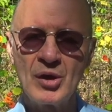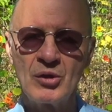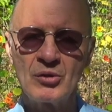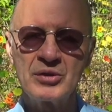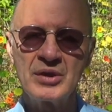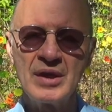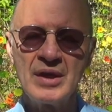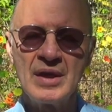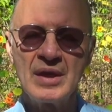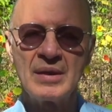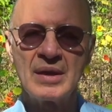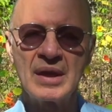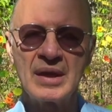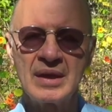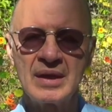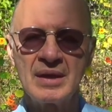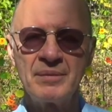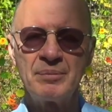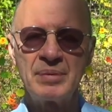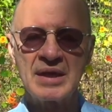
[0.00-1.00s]
mode
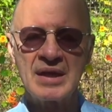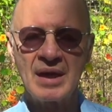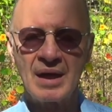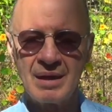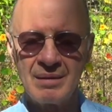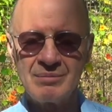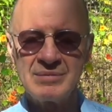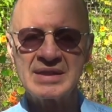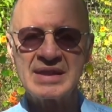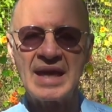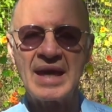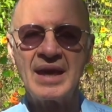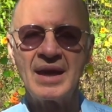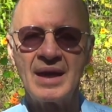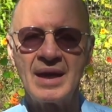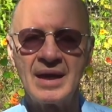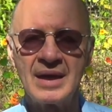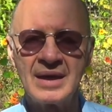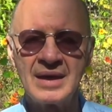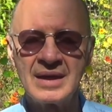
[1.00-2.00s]
uh, becomes
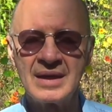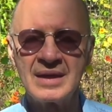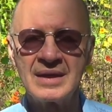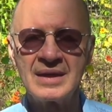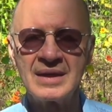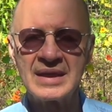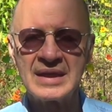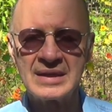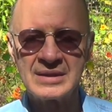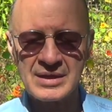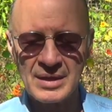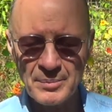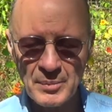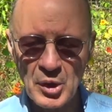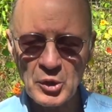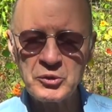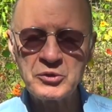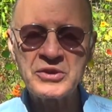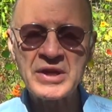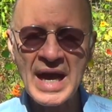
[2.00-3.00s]
uh, is a
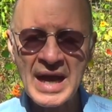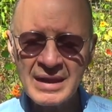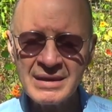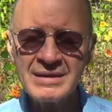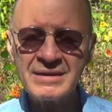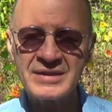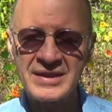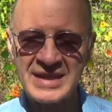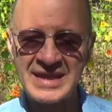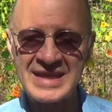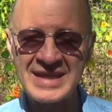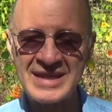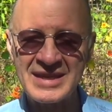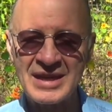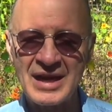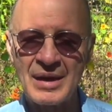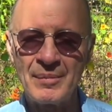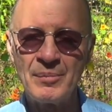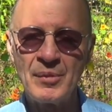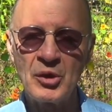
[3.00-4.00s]
modality.
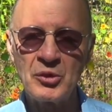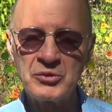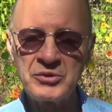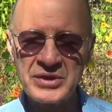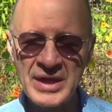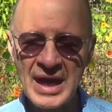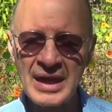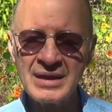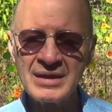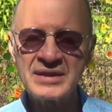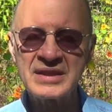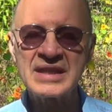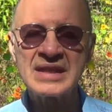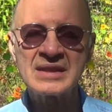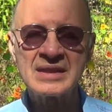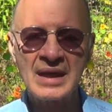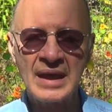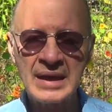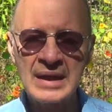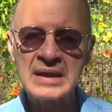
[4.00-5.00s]
A modality.
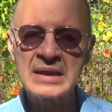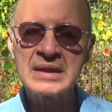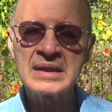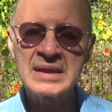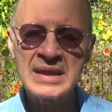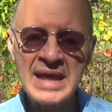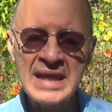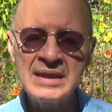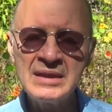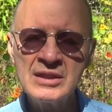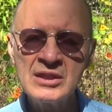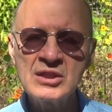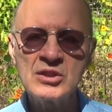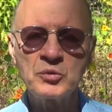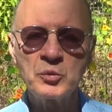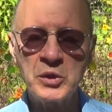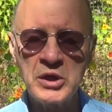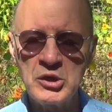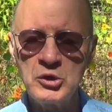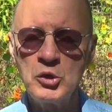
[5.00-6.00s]
It's like a
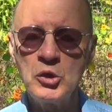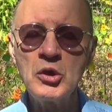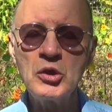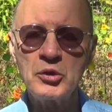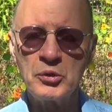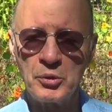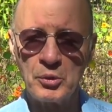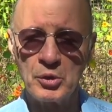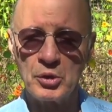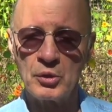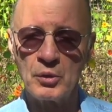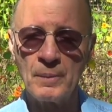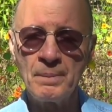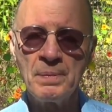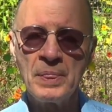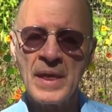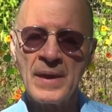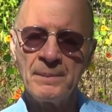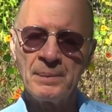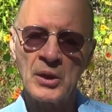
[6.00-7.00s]
lens we look through,
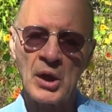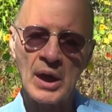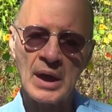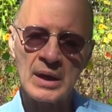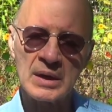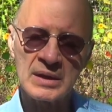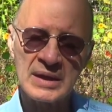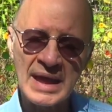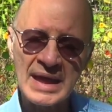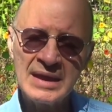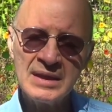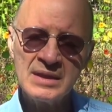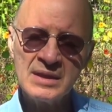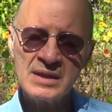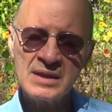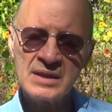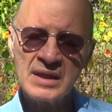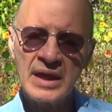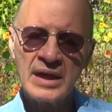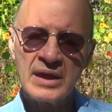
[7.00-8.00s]
a
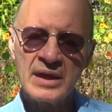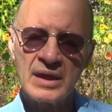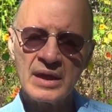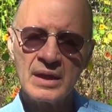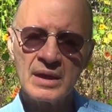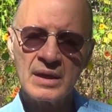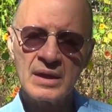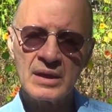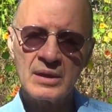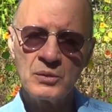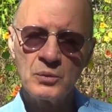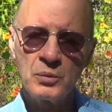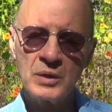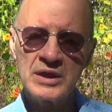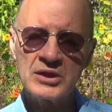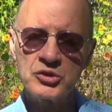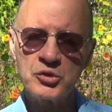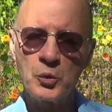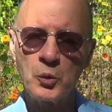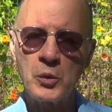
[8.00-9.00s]
lens uh, in,
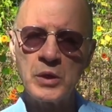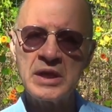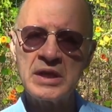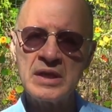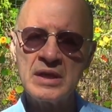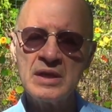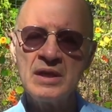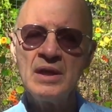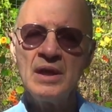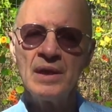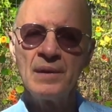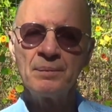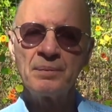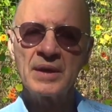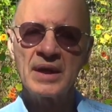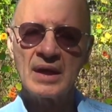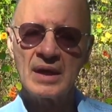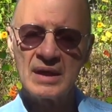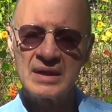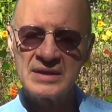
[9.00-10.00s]
which we
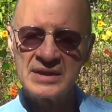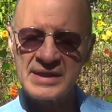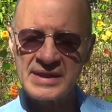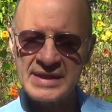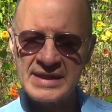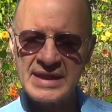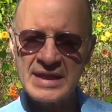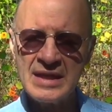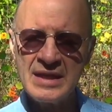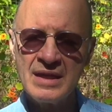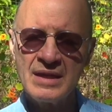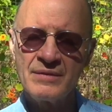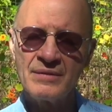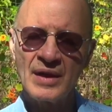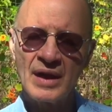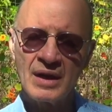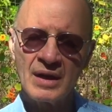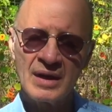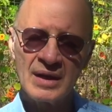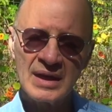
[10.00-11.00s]
conceive
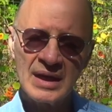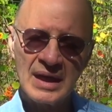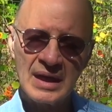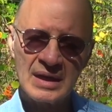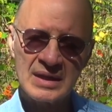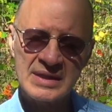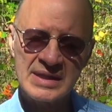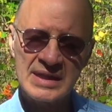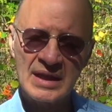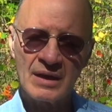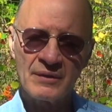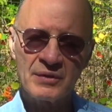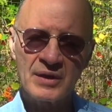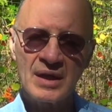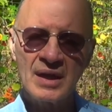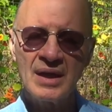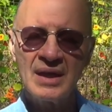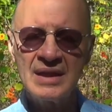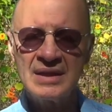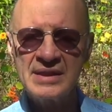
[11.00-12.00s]
our, our self
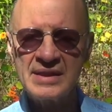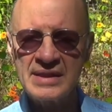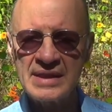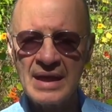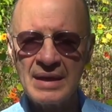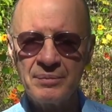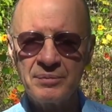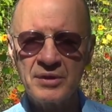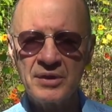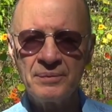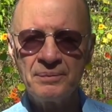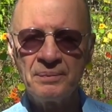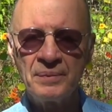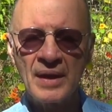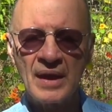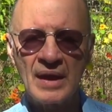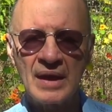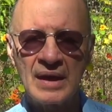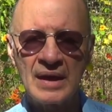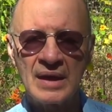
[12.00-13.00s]
concept,
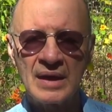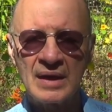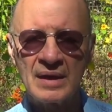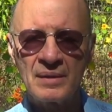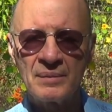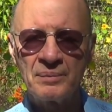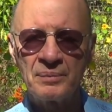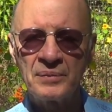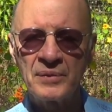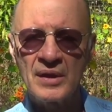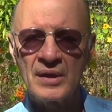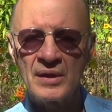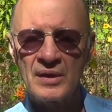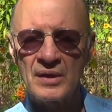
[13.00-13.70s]
um,